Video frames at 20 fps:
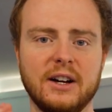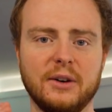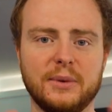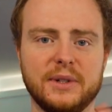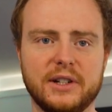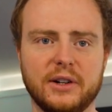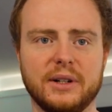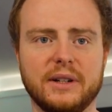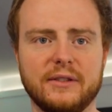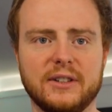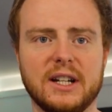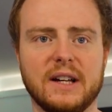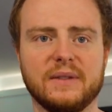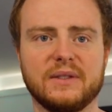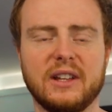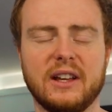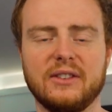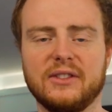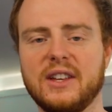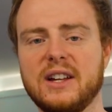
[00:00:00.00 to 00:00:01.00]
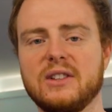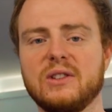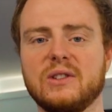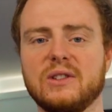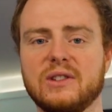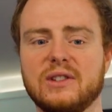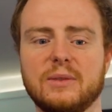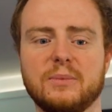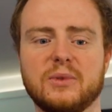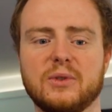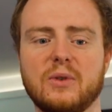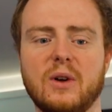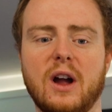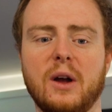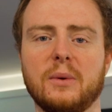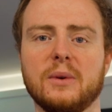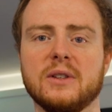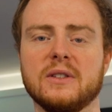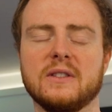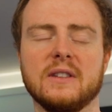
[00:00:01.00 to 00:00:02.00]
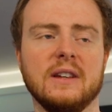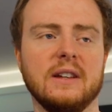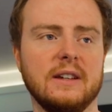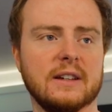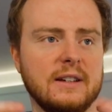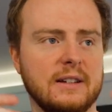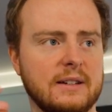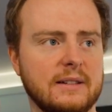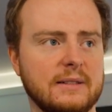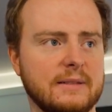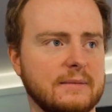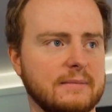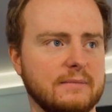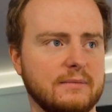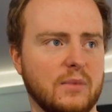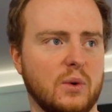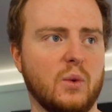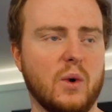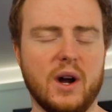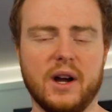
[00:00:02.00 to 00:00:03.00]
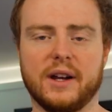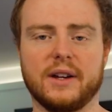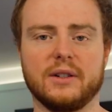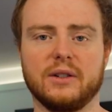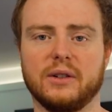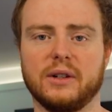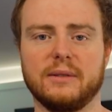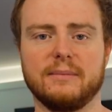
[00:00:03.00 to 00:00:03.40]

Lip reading: We don't even have 10,000 subscribers. We're working on